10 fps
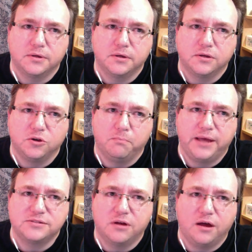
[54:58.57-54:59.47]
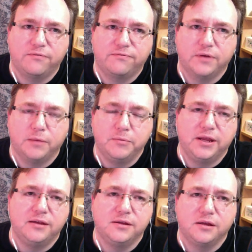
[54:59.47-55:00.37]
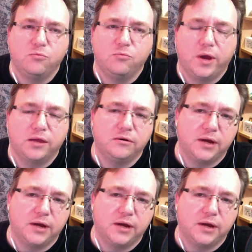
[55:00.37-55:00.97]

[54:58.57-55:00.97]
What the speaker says: you're best off. I mean, in regular